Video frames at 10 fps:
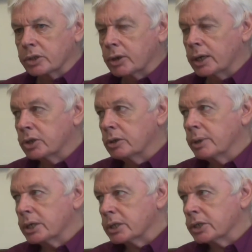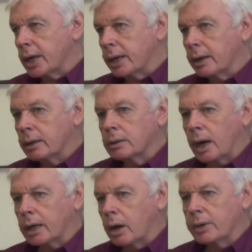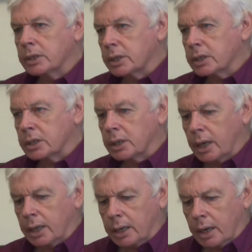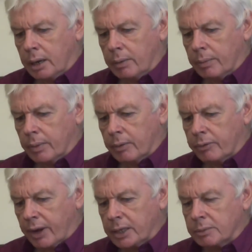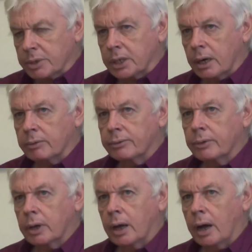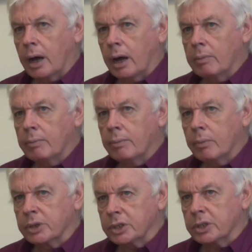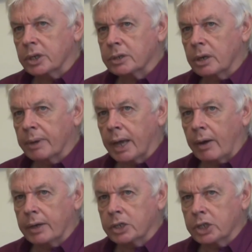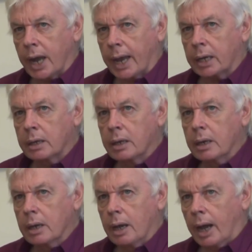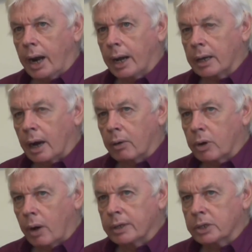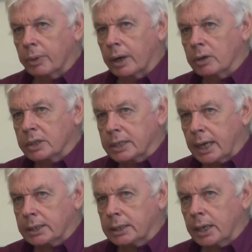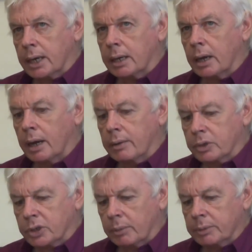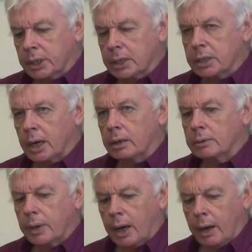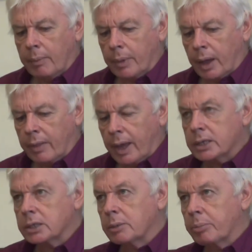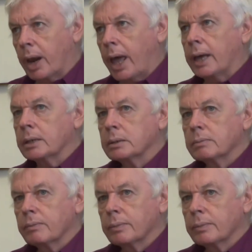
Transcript: the transhumanist agenda. I go into this in Phantom Self, which is just coming out in ICKE, and I'll go into it on Saturday in some detail. And that's the plan,